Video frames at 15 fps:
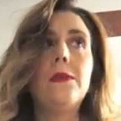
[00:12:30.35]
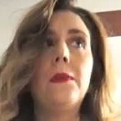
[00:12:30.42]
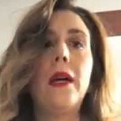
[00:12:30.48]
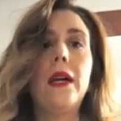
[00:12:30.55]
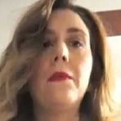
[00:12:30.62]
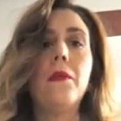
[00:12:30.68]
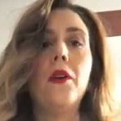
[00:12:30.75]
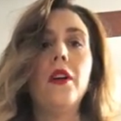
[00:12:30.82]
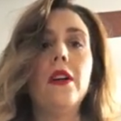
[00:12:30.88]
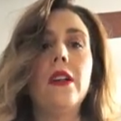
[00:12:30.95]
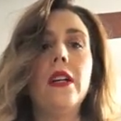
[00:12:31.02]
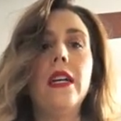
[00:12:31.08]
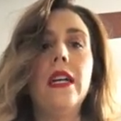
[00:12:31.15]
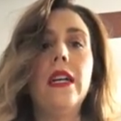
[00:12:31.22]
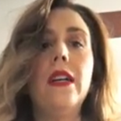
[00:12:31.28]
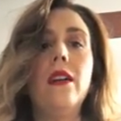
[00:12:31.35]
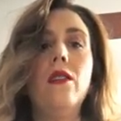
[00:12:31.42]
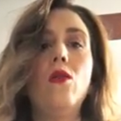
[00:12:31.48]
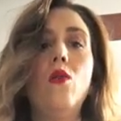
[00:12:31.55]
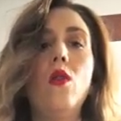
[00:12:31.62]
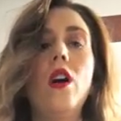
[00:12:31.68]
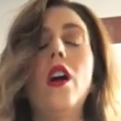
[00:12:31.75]
Black Market
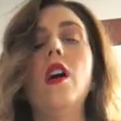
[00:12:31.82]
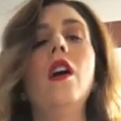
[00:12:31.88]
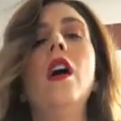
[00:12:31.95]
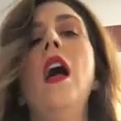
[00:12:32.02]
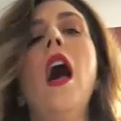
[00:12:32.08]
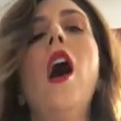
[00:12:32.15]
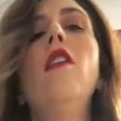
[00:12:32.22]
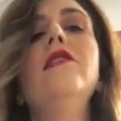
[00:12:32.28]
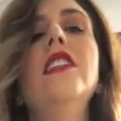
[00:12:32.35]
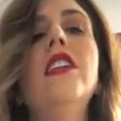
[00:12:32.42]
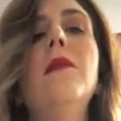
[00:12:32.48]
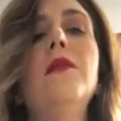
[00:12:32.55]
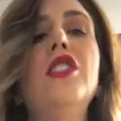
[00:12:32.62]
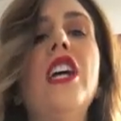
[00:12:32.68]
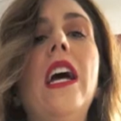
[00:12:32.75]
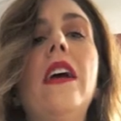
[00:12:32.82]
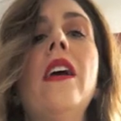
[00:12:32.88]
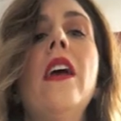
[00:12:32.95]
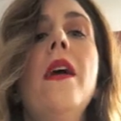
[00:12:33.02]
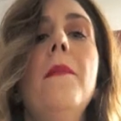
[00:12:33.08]
or, I'll have to double check.